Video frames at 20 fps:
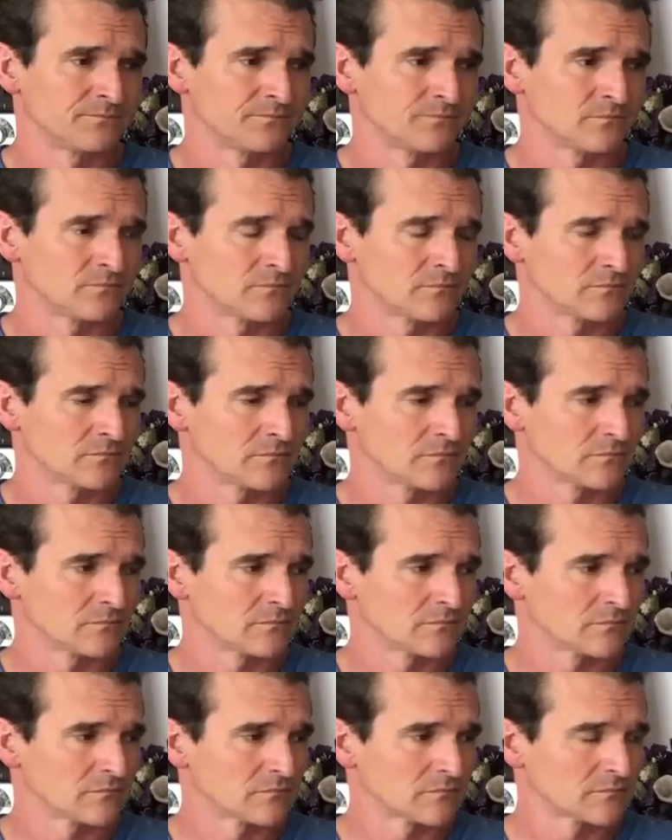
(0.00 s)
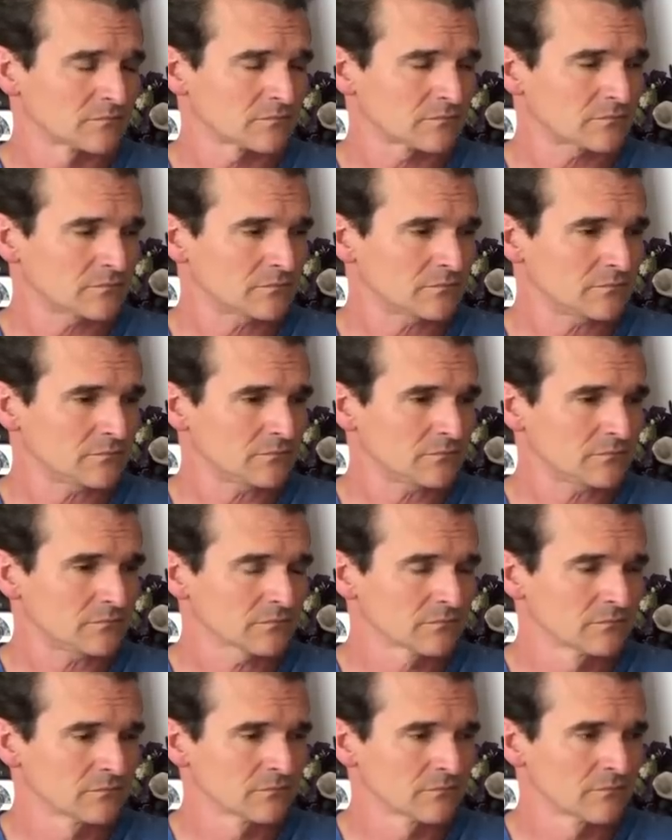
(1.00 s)

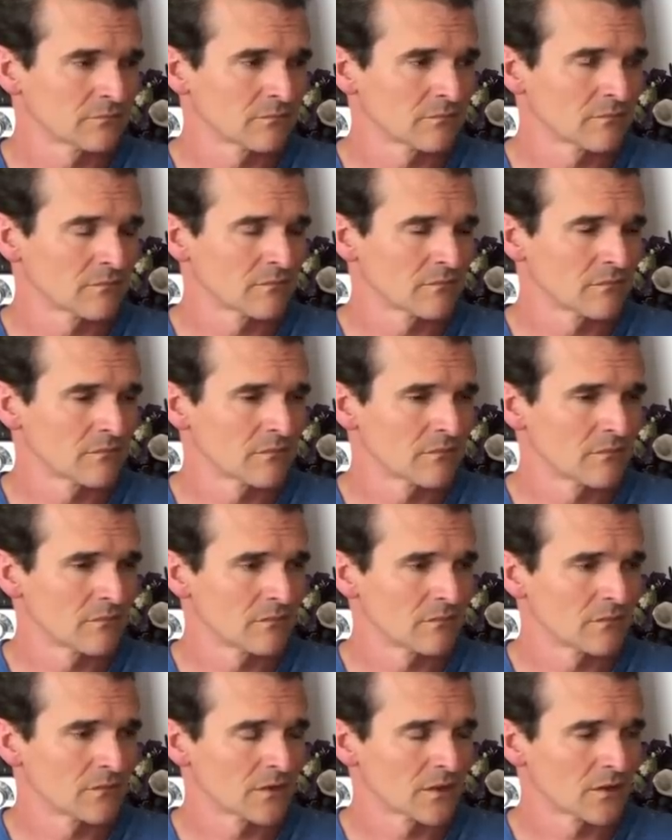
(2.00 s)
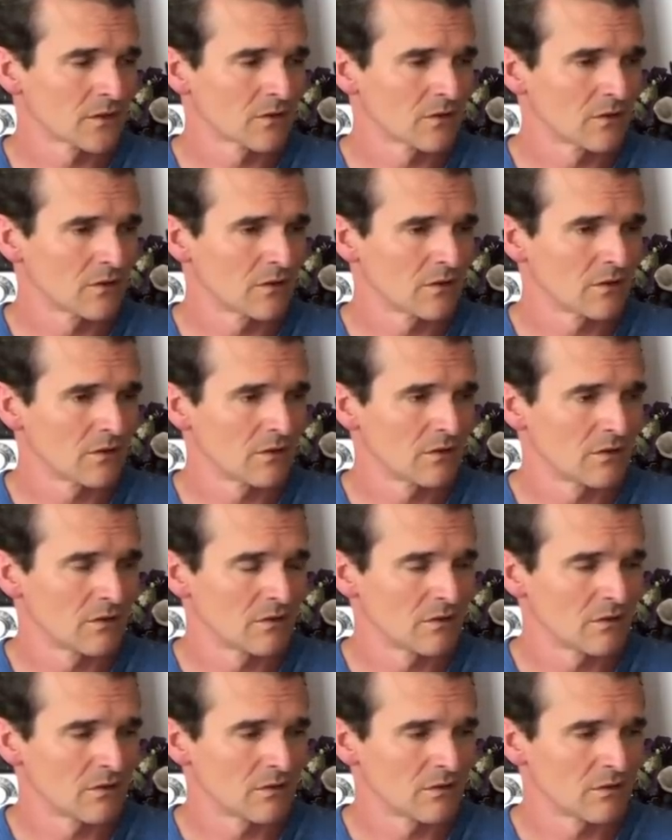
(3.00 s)

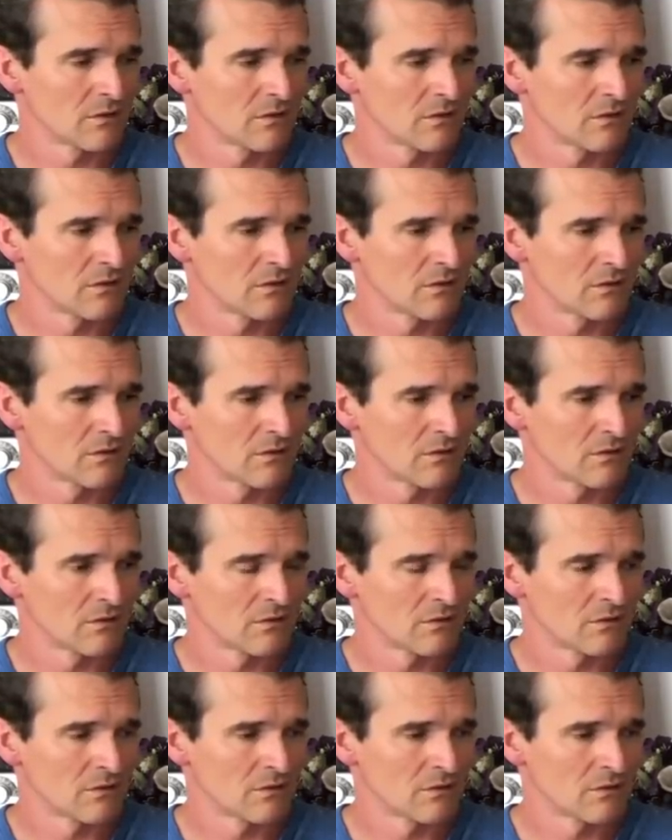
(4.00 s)
(not speaking)